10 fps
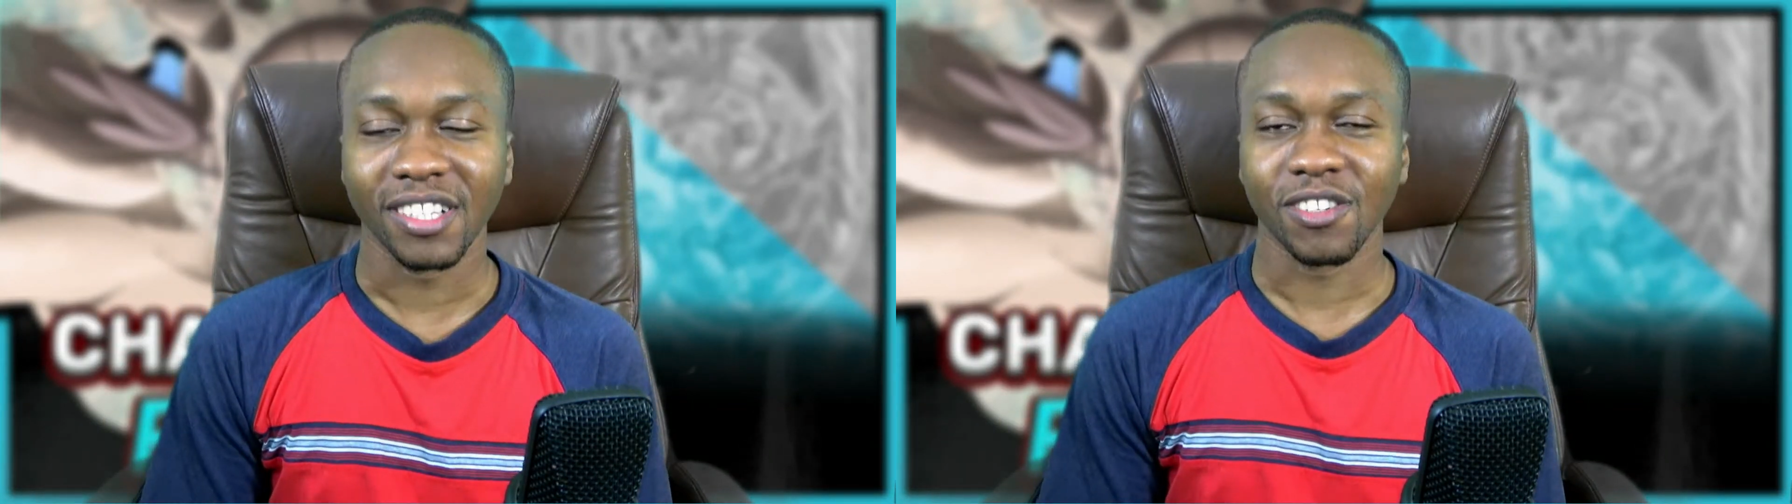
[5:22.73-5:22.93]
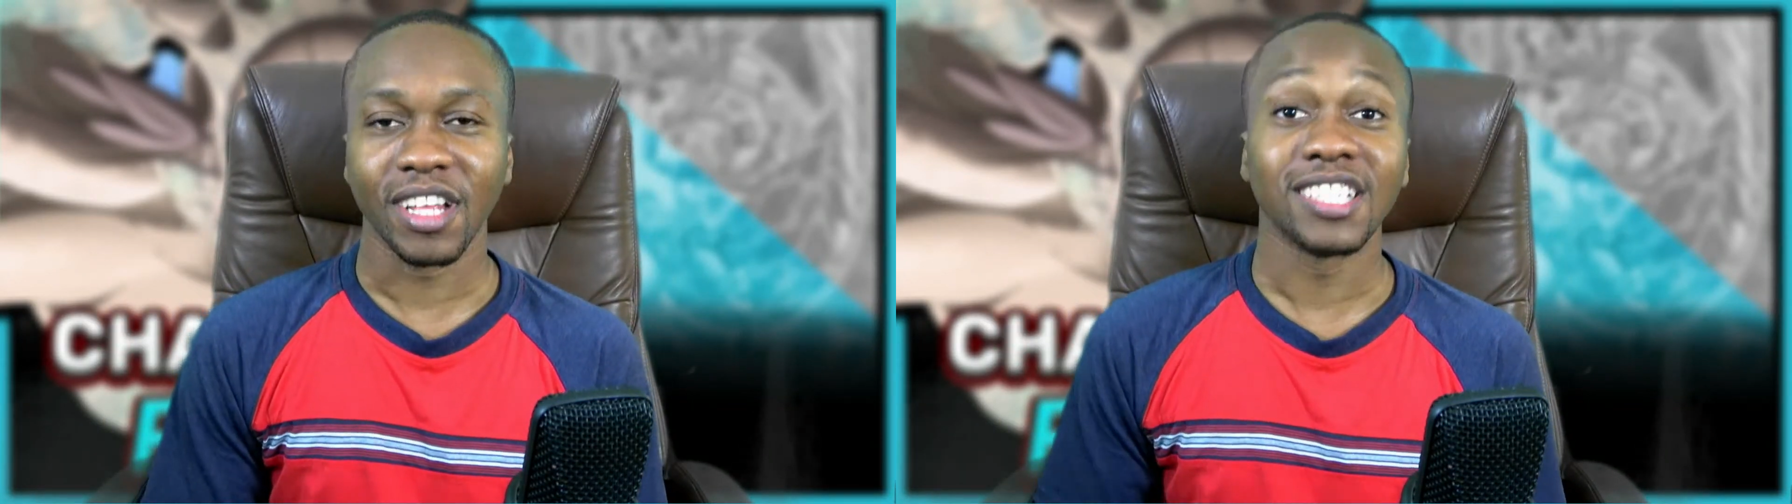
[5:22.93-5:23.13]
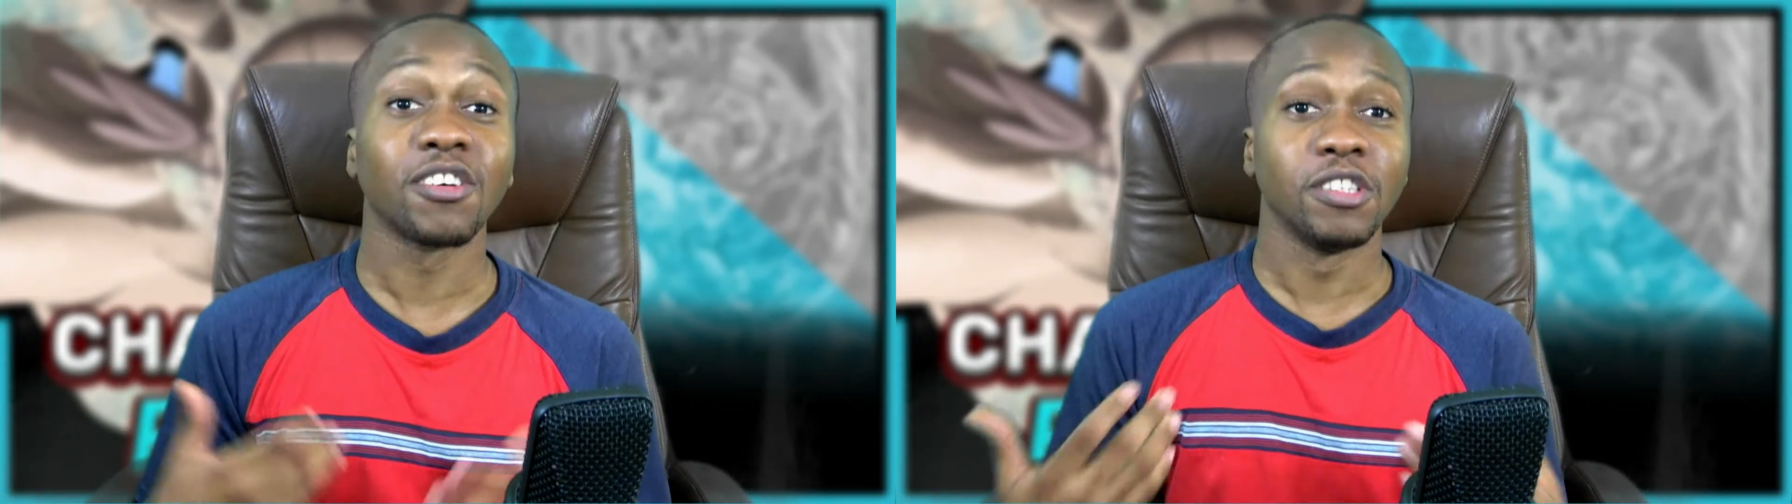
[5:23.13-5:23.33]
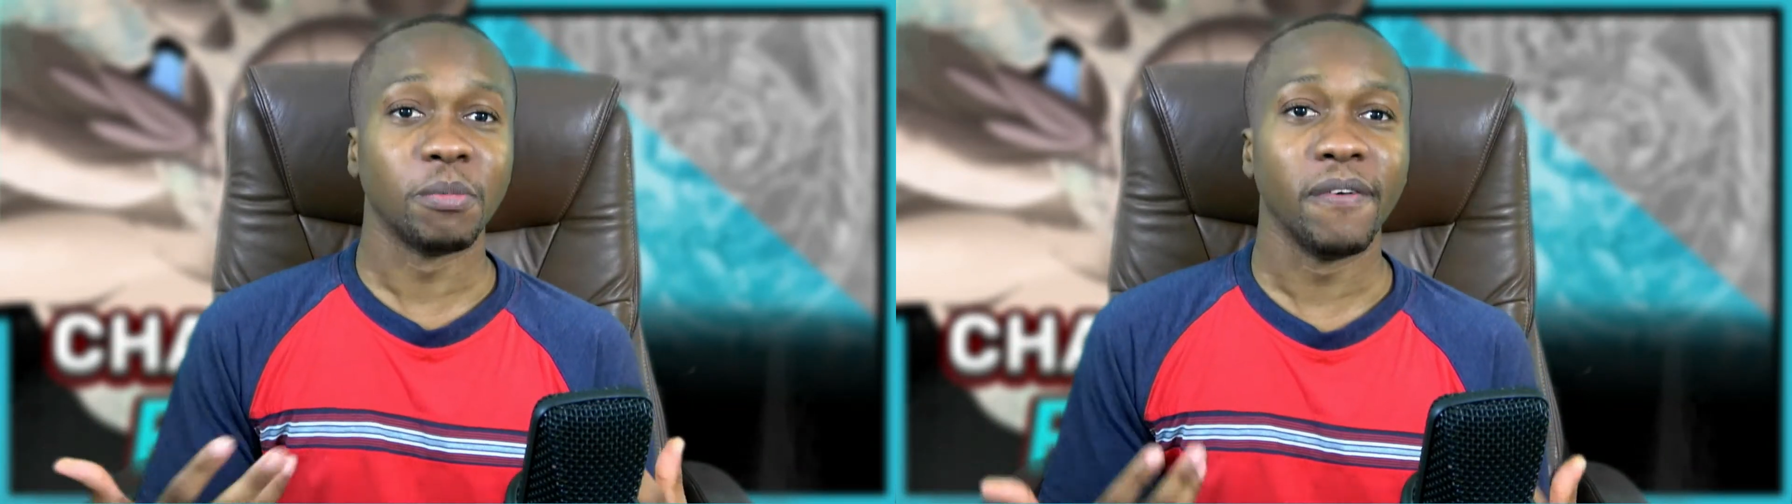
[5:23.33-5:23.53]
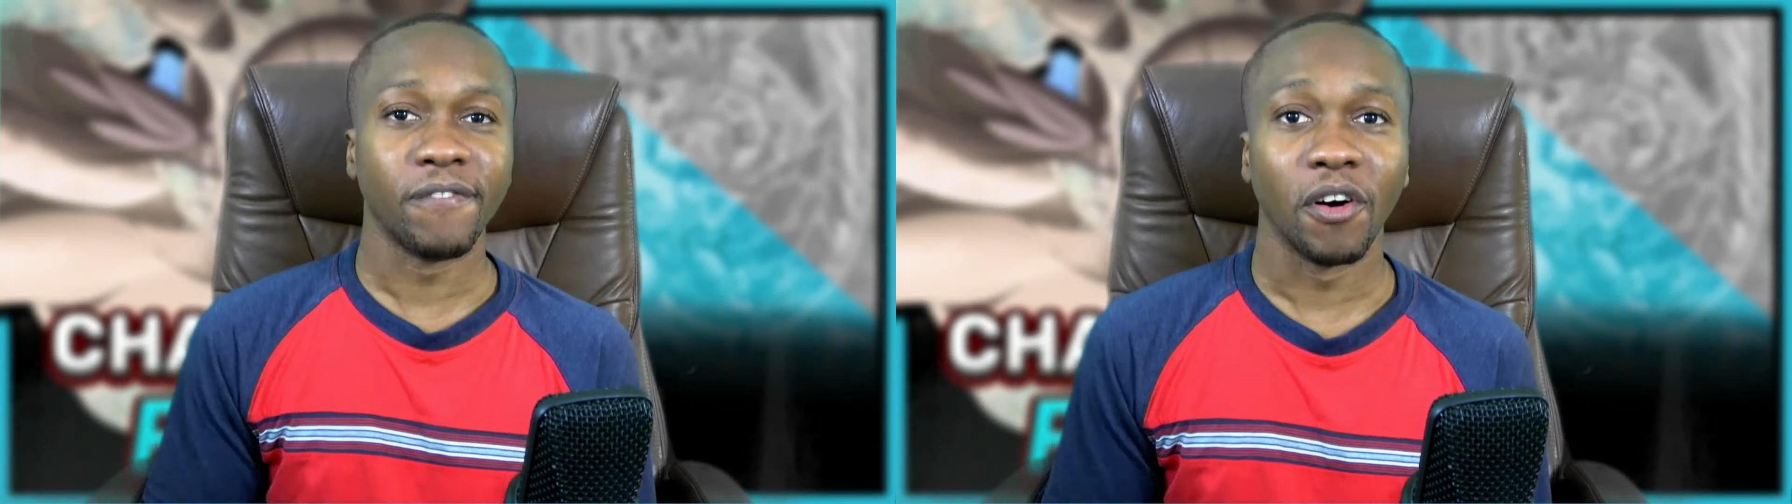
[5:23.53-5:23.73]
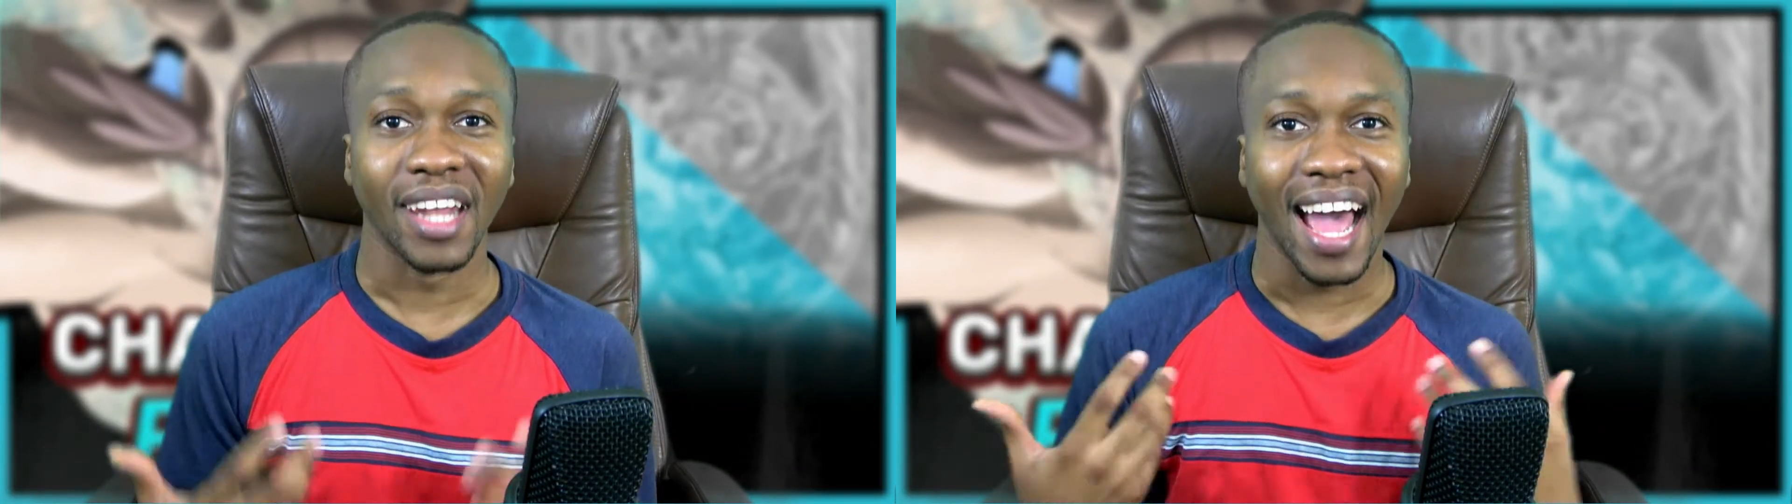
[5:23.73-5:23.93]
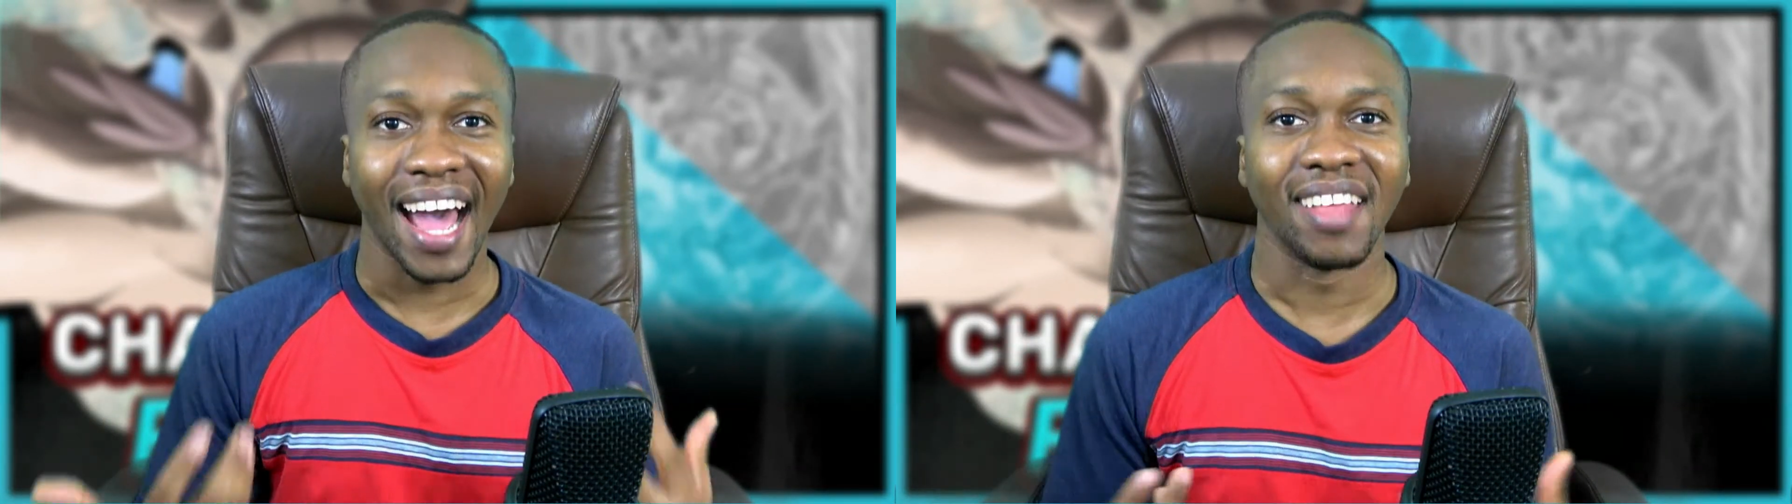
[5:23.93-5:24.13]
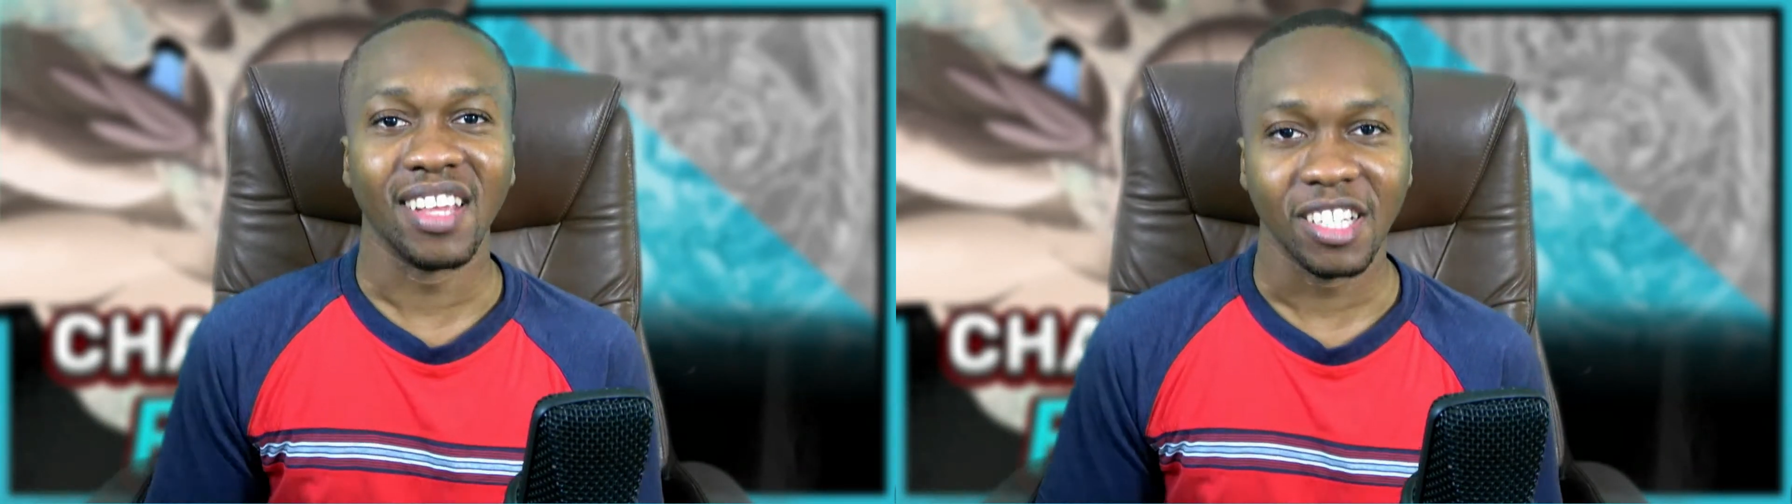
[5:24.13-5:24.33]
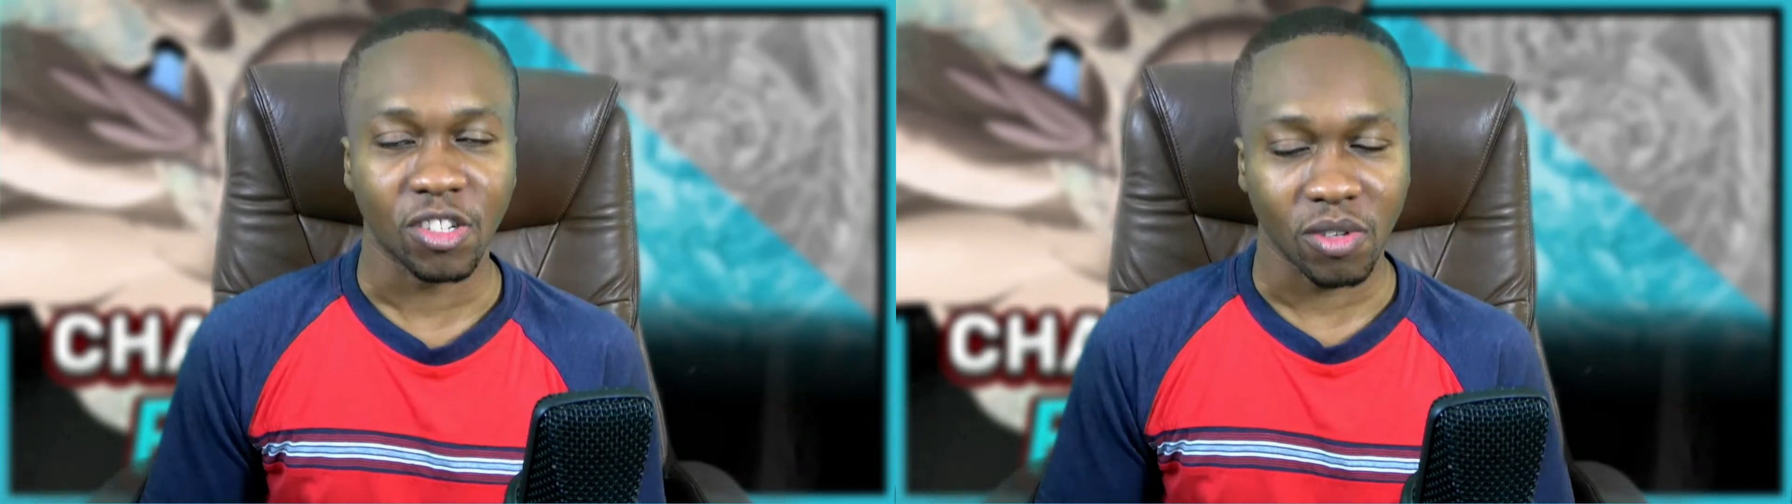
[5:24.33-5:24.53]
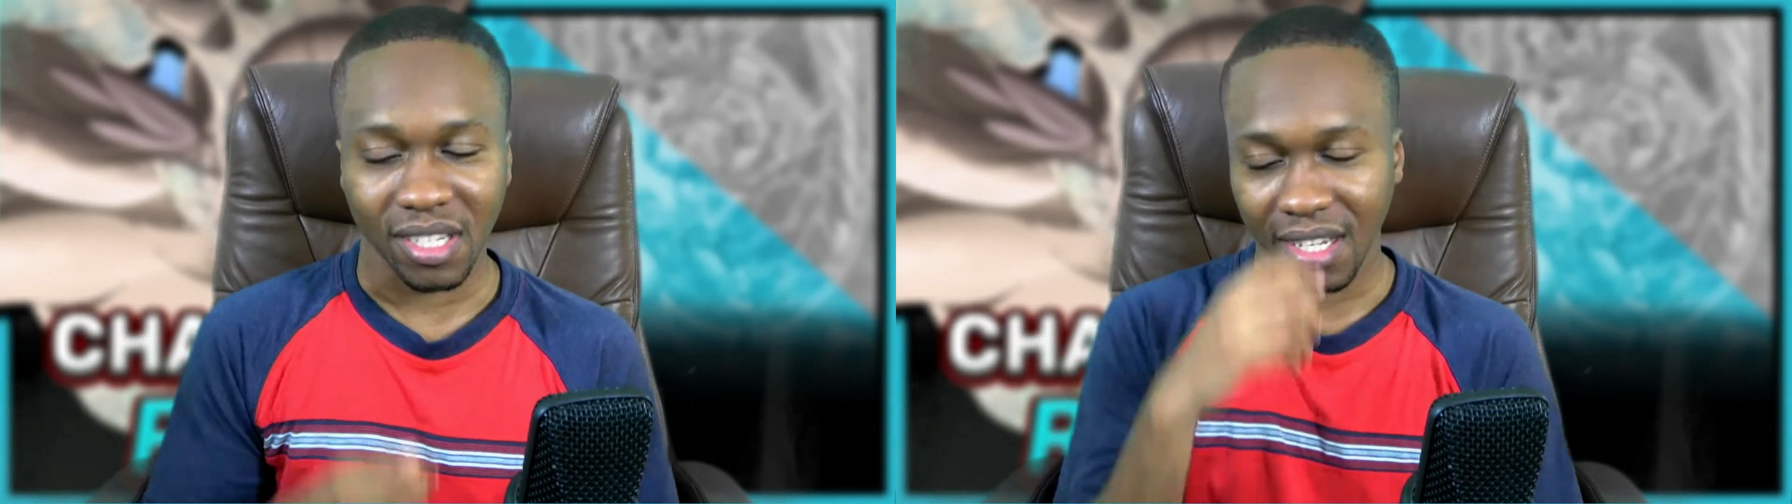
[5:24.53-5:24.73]
So that's going to be fun and
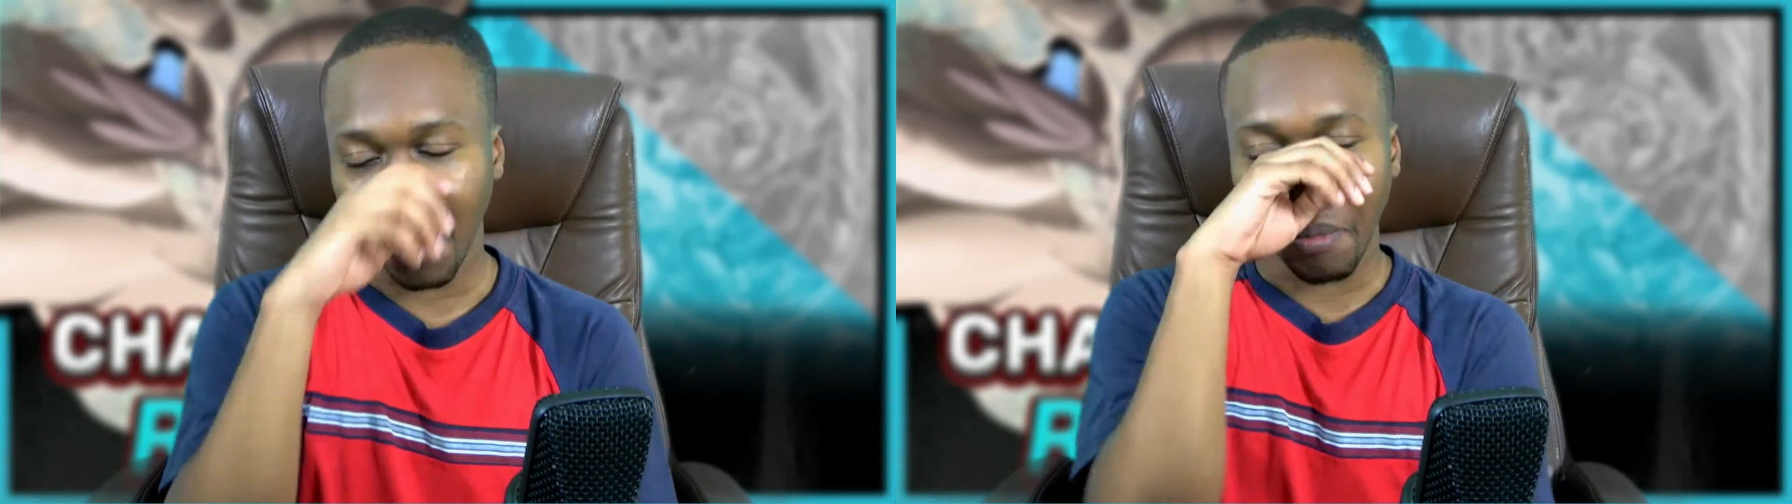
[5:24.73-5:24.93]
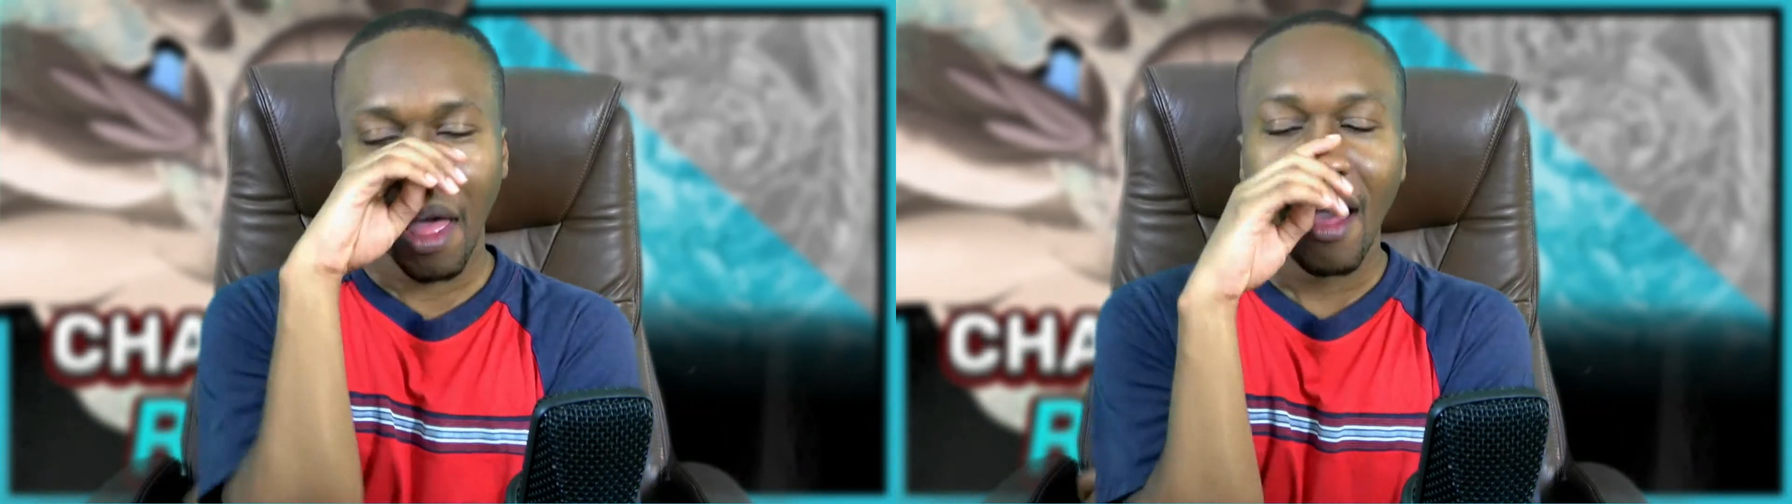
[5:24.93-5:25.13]
interesting.